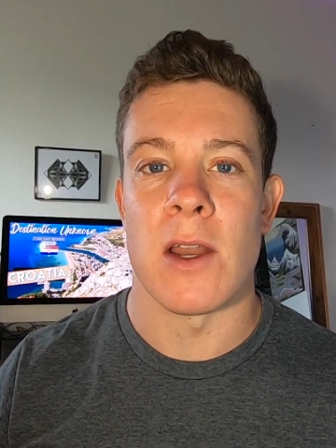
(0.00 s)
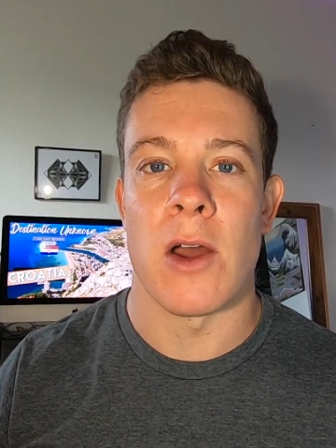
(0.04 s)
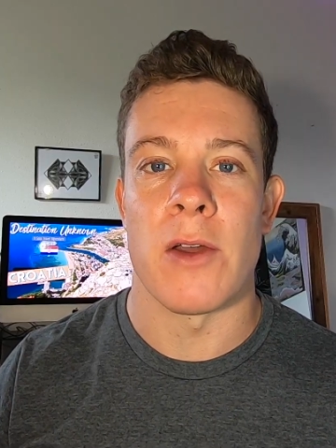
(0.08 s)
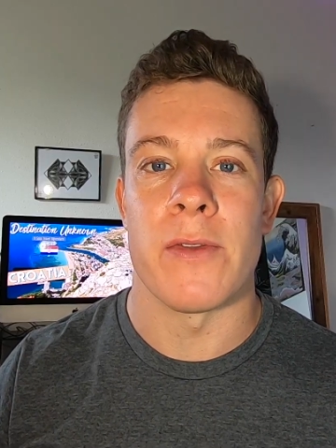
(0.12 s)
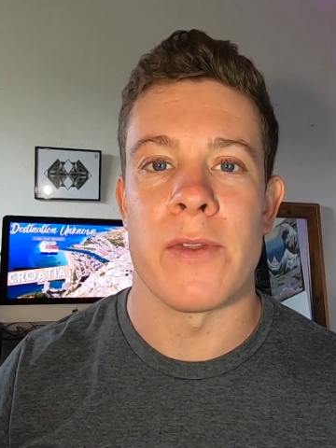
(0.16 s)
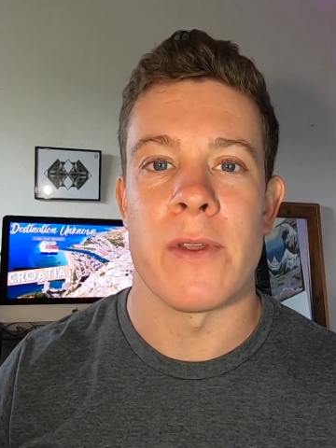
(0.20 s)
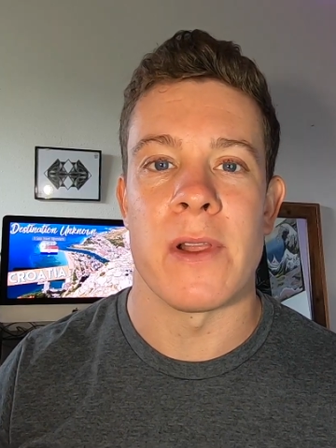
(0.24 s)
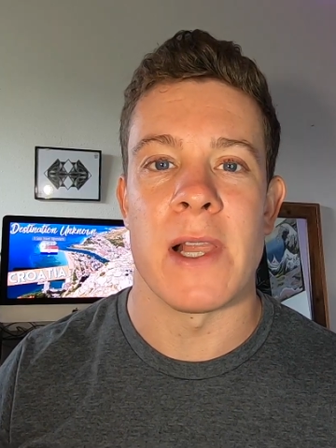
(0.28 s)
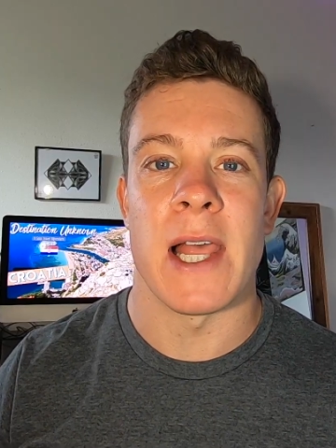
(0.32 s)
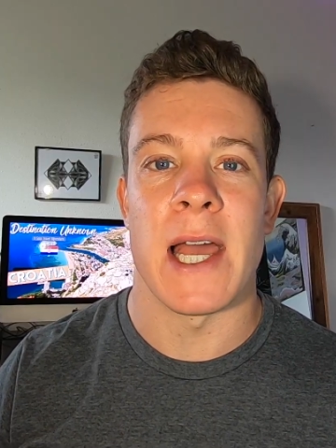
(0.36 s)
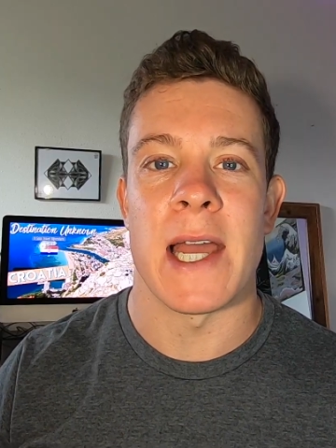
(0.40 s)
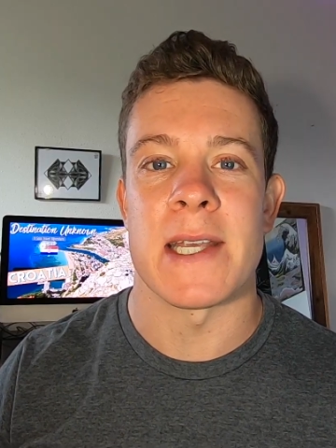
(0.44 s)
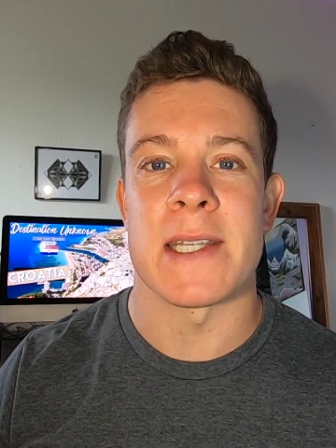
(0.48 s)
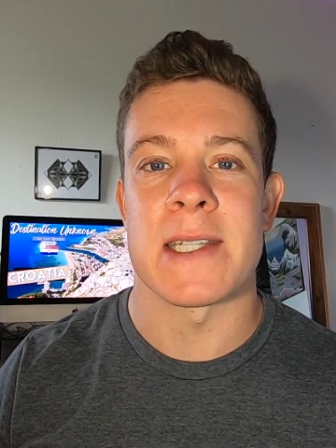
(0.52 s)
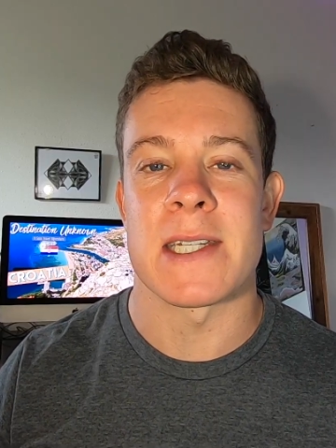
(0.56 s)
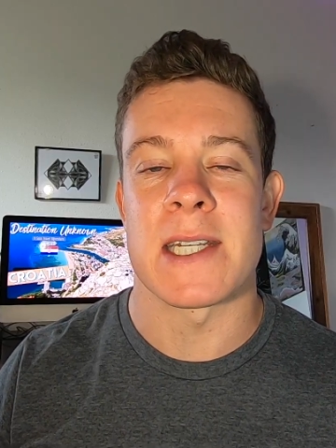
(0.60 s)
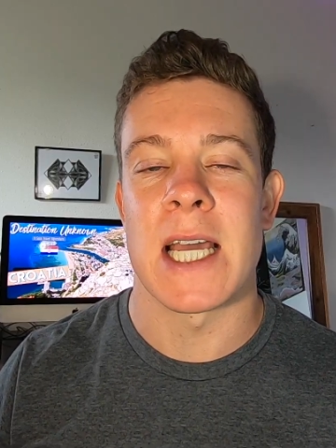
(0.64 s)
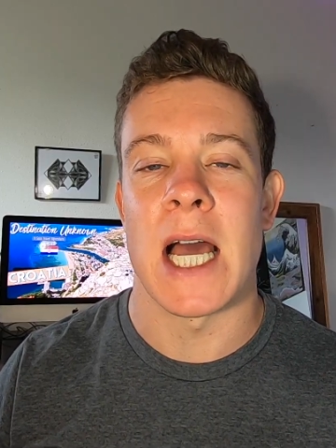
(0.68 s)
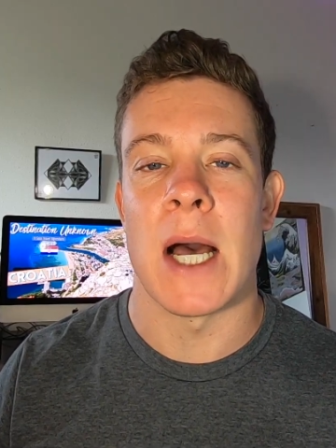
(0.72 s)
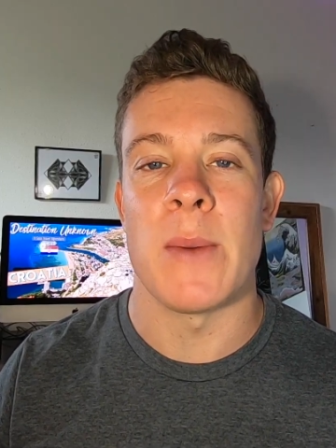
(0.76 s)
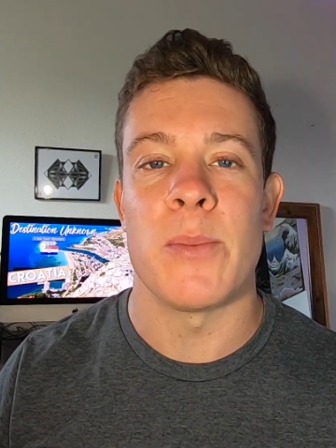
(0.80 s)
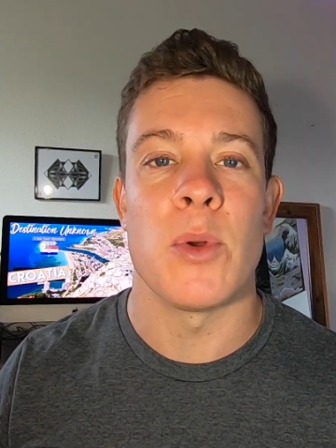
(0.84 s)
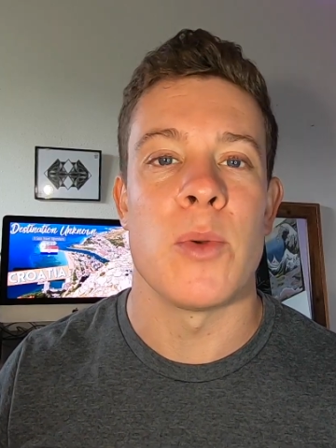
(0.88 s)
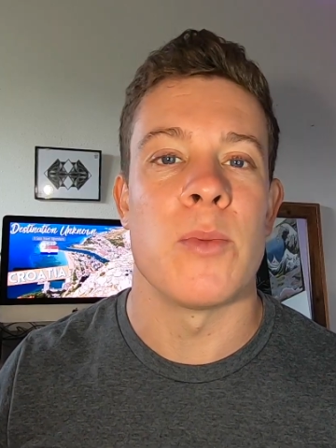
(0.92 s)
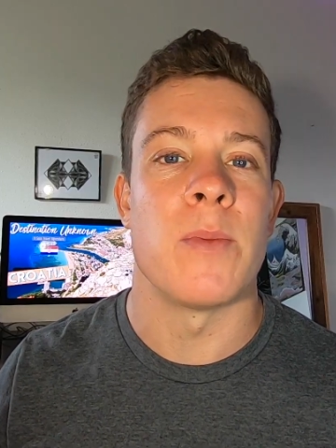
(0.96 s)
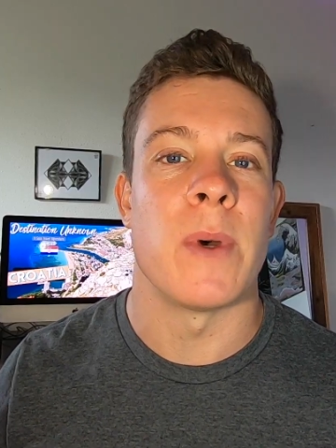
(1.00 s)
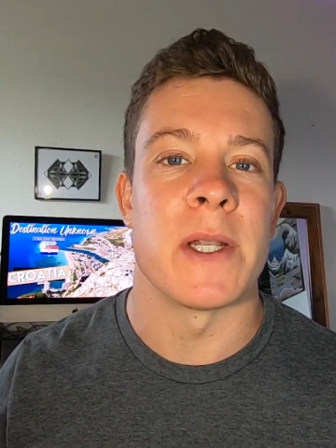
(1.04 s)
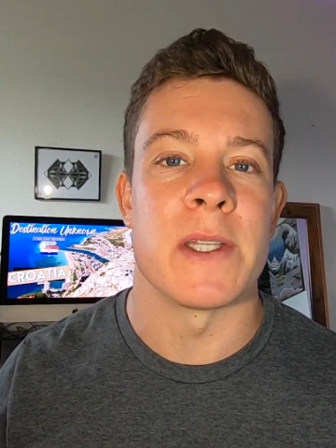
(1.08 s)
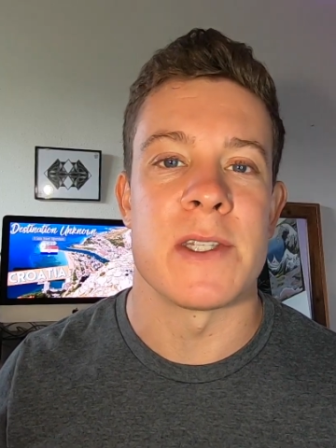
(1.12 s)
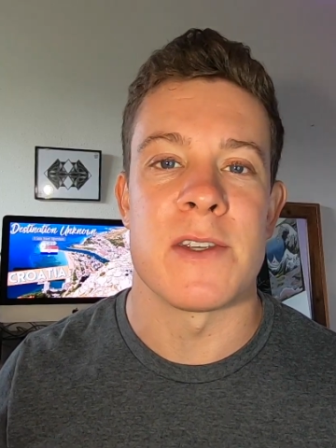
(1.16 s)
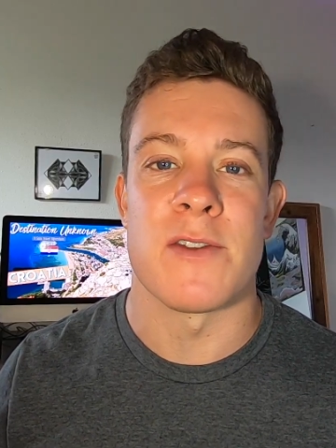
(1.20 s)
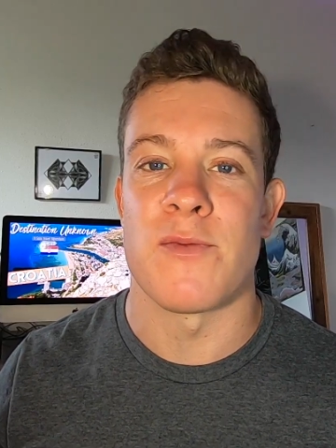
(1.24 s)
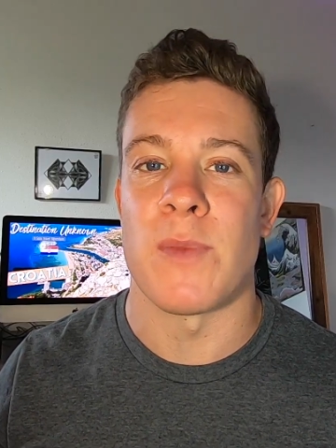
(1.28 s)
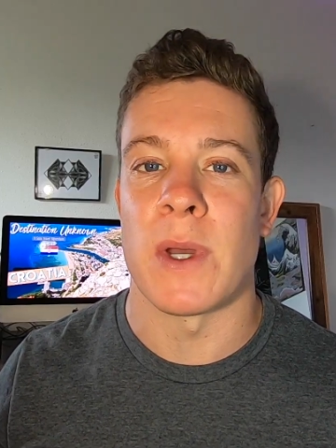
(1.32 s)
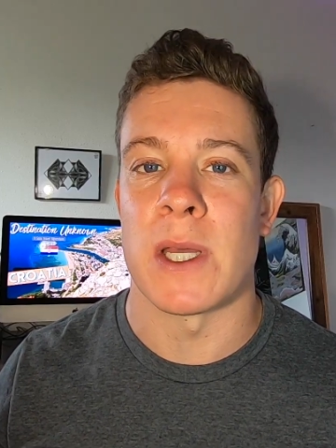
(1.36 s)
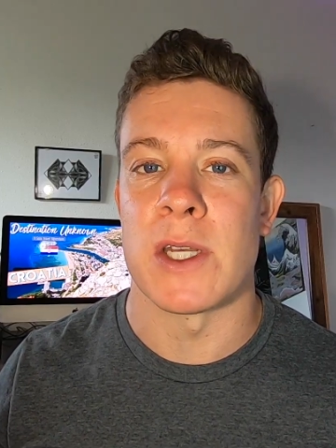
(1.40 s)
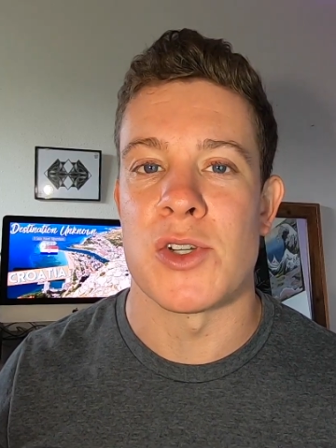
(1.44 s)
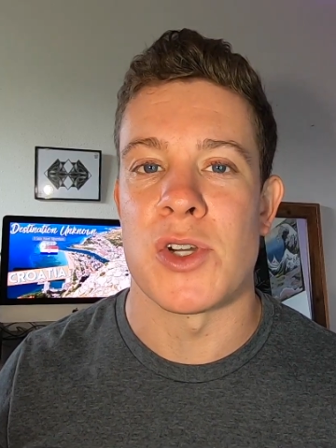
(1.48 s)
on the last couple months
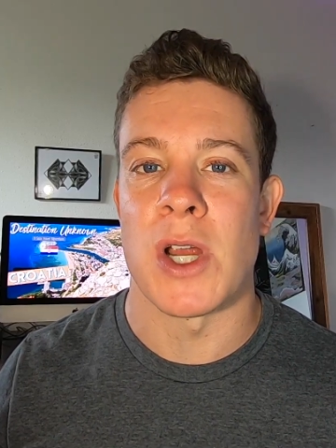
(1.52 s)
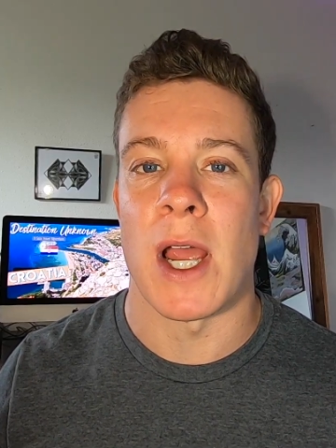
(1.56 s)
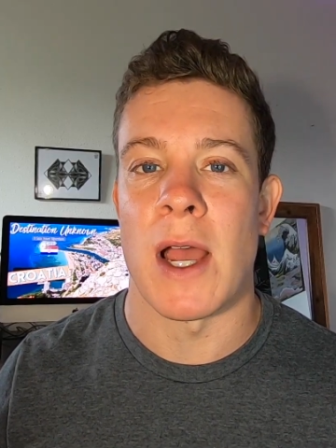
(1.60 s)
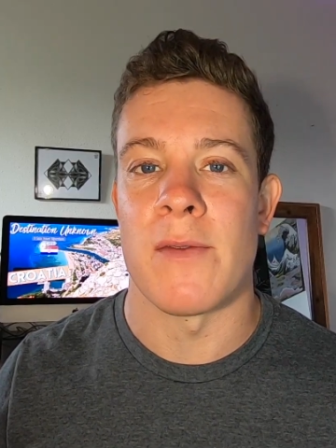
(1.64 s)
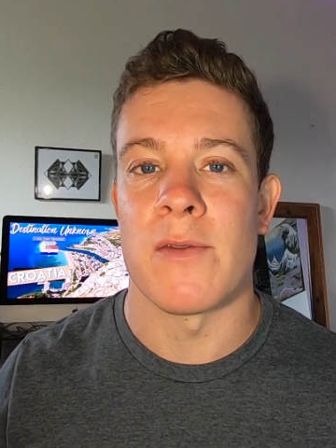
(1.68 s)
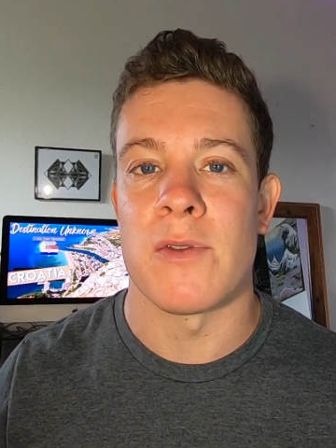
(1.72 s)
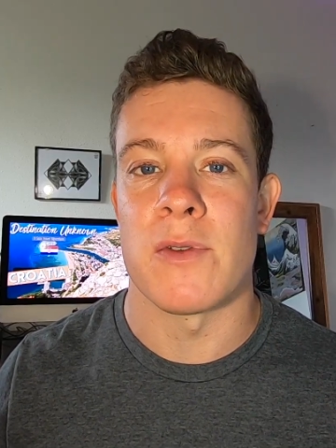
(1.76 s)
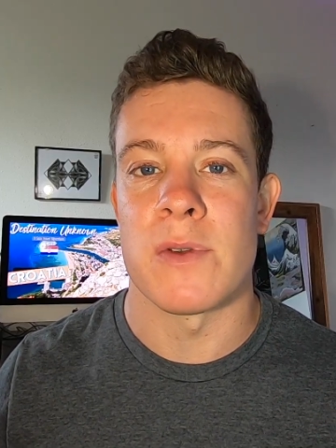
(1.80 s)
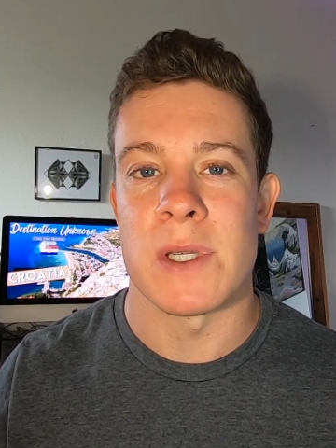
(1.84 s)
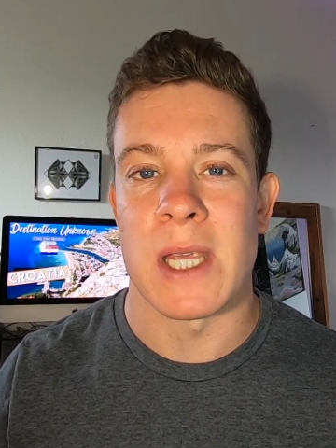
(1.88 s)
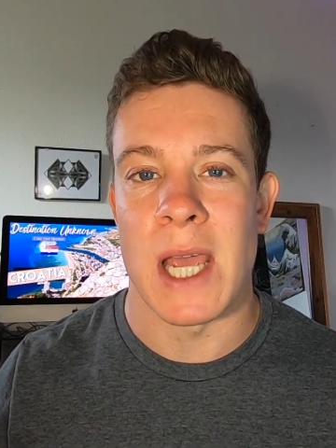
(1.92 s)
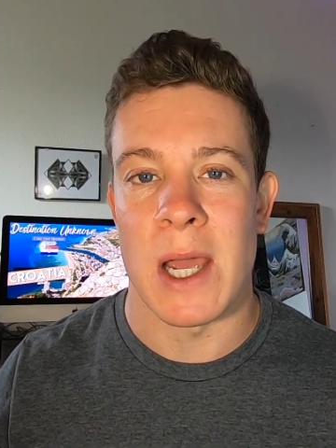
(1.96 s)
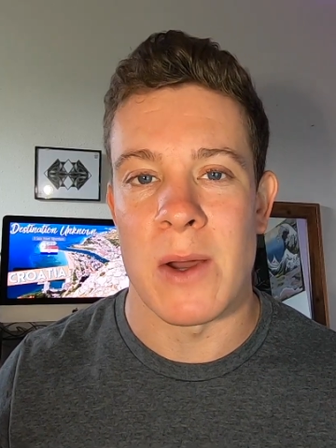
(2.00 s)
of my travels,